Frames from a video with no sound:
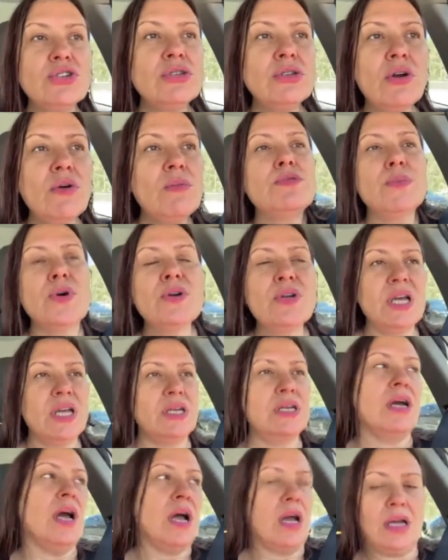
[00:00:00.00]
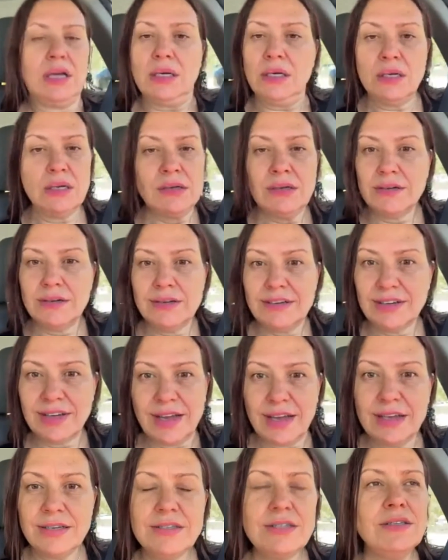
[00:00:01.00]
there's no smoking gun,
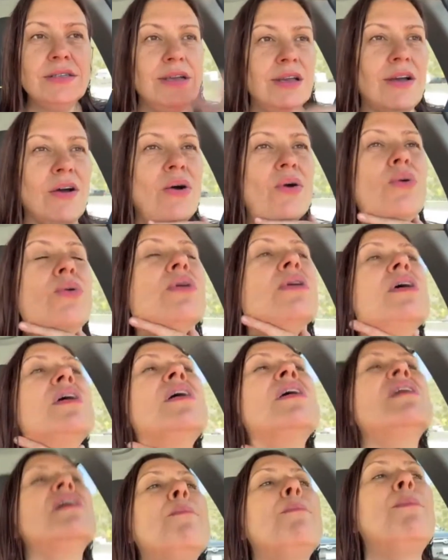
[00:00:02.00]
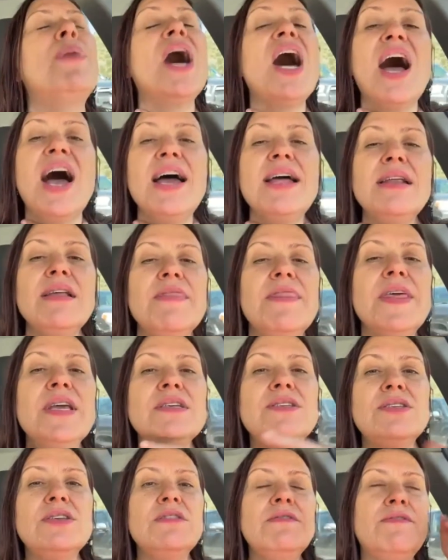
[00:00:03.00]
guys, no. But
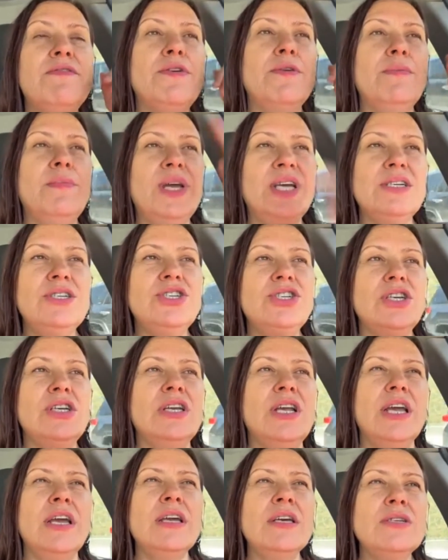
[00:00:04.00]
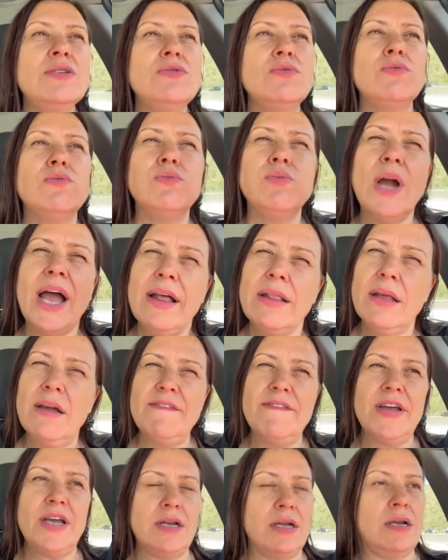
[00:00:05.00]
this information is
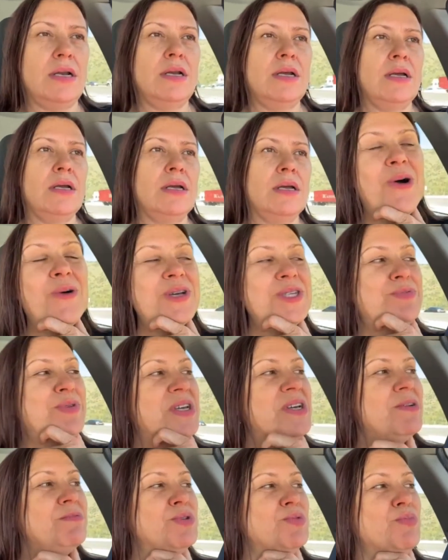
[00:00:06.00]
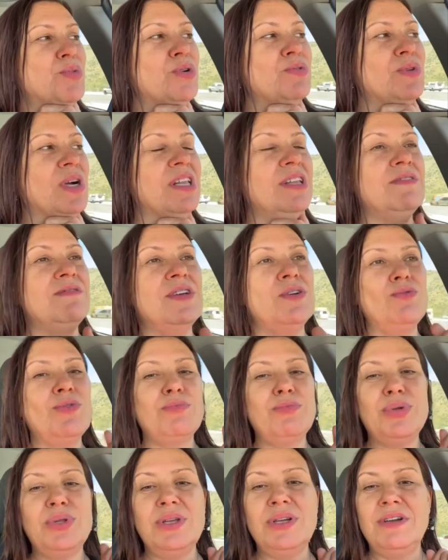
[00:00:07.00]
relevant. It always becomes more relevant
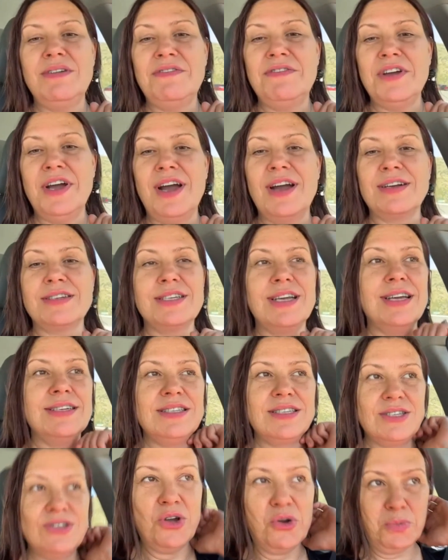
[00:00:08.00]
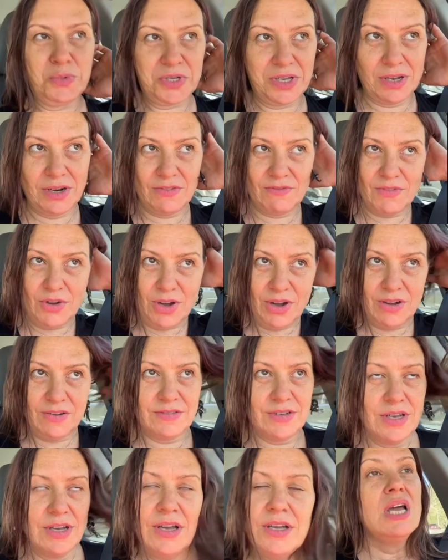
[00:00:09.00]
when PolitiFact and Snopes get
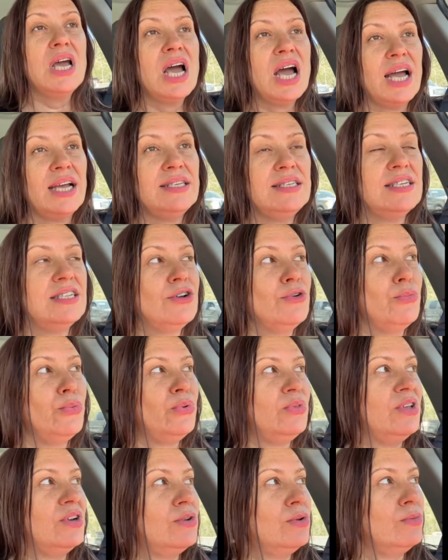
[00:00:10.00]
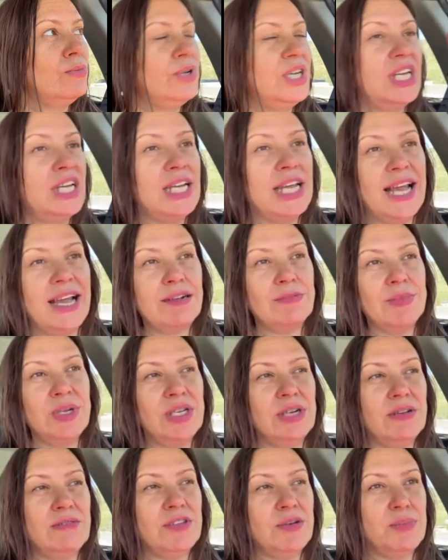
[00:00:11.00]
involved. I did a little
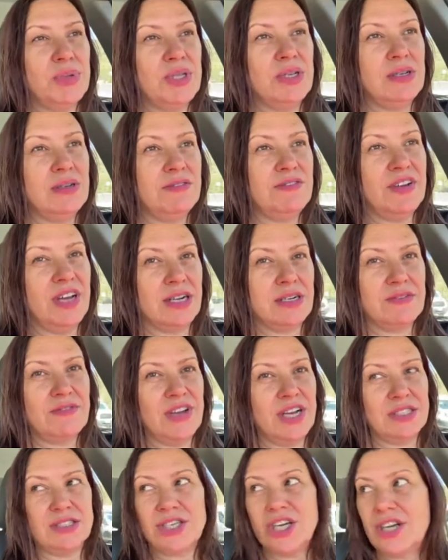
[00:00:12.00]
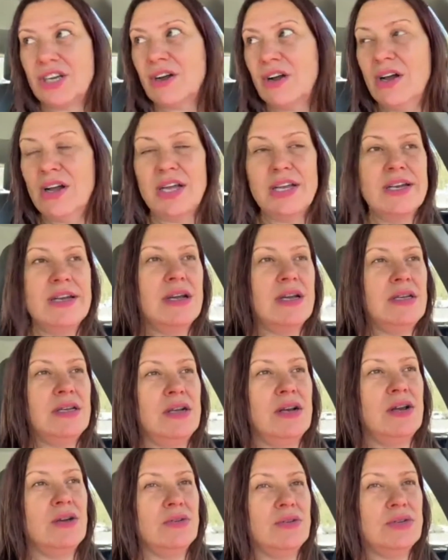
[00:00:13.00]
reenactment of the PolitiFact fact check on,
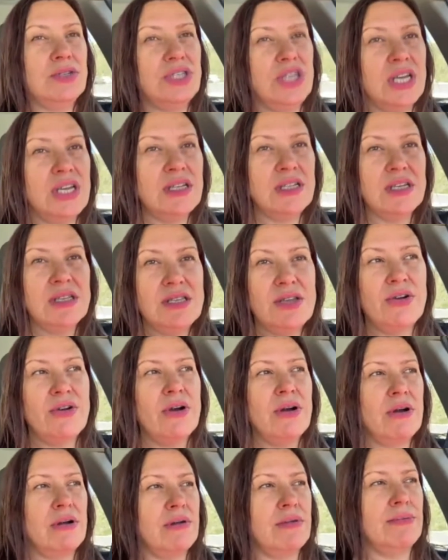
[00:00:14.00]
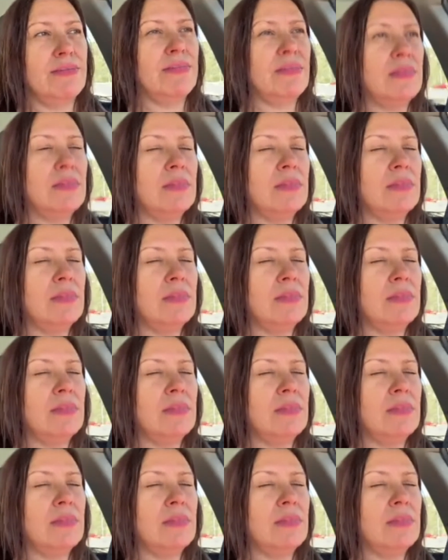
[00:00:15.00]
you know, saying that there are